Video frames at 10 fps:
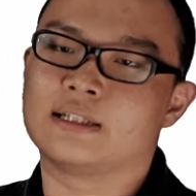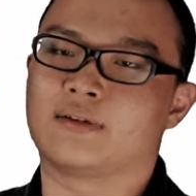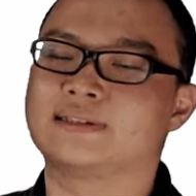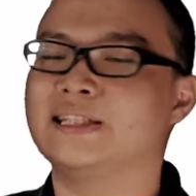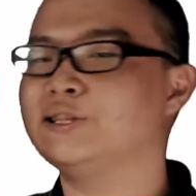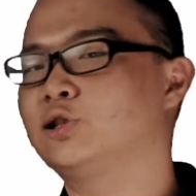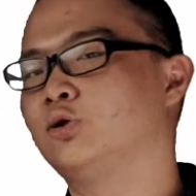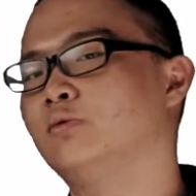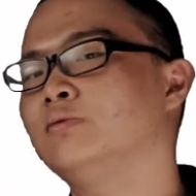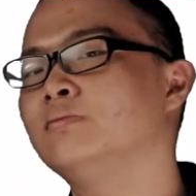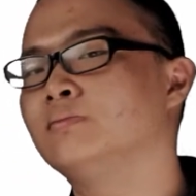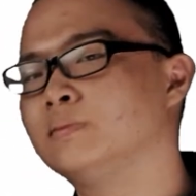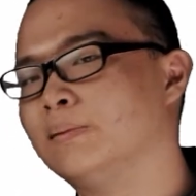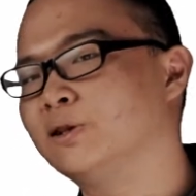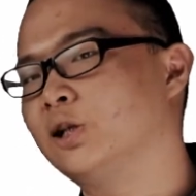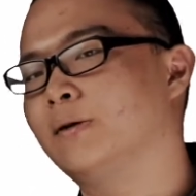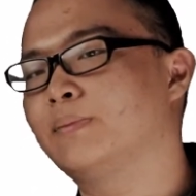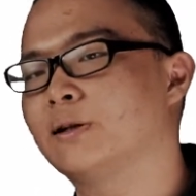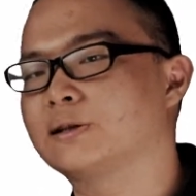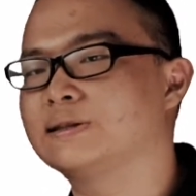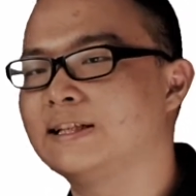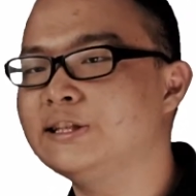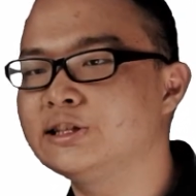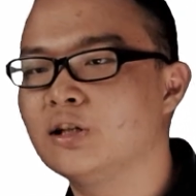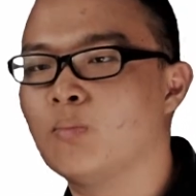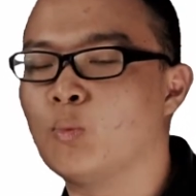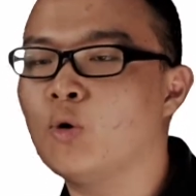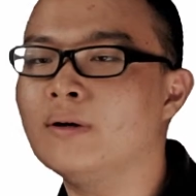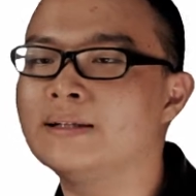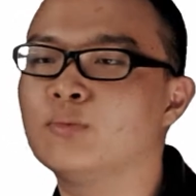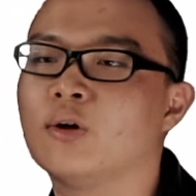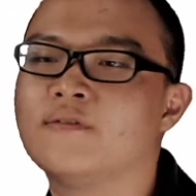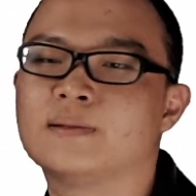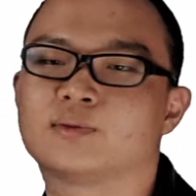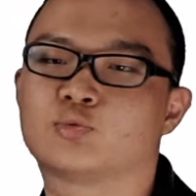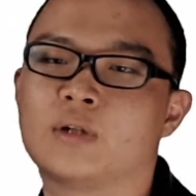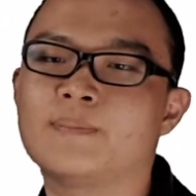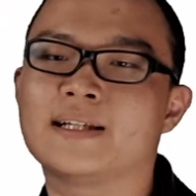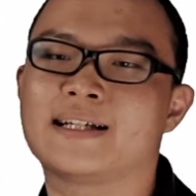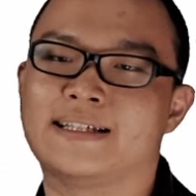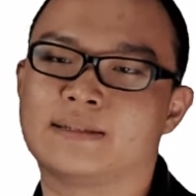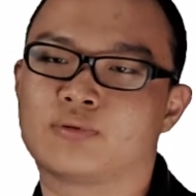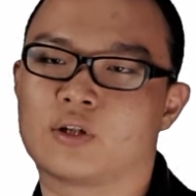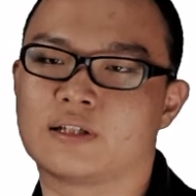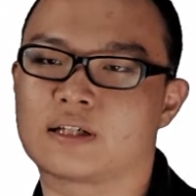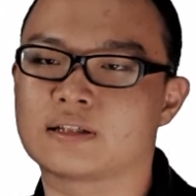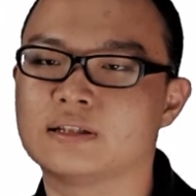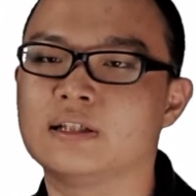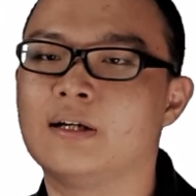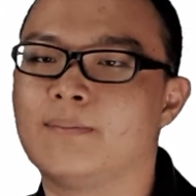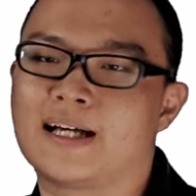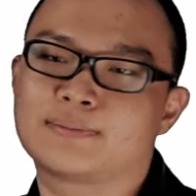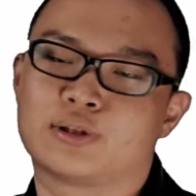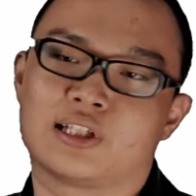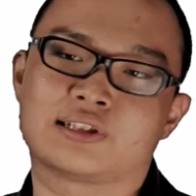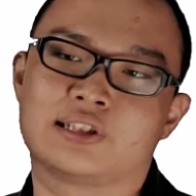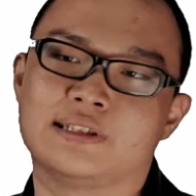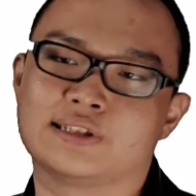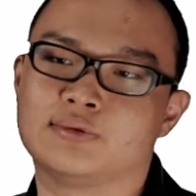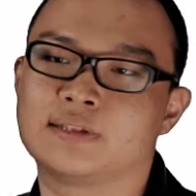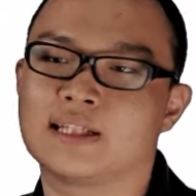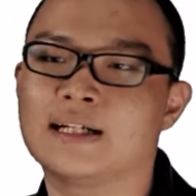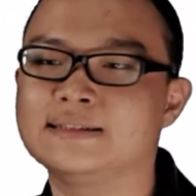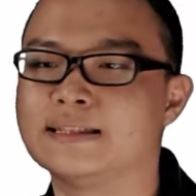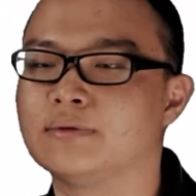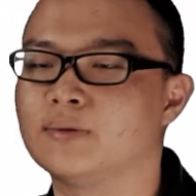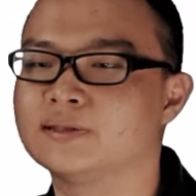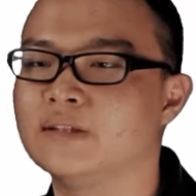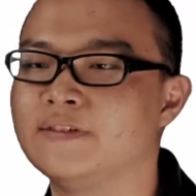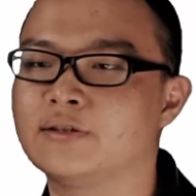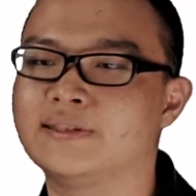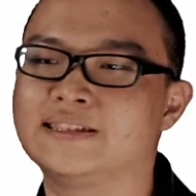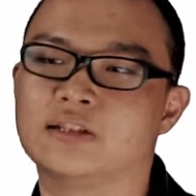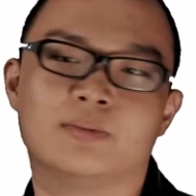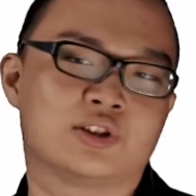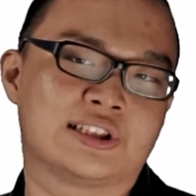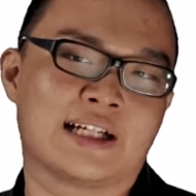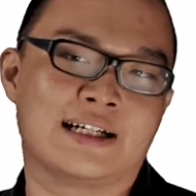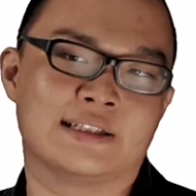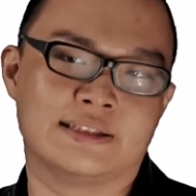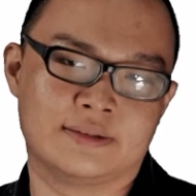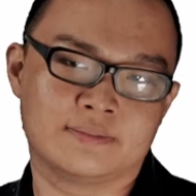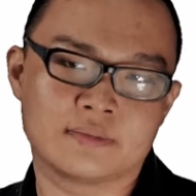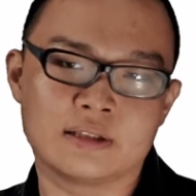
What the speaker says: Now in stage two, the maturing product stage, more and more firms replicate the product. Mass production is utilized and we observe increased homogeneity.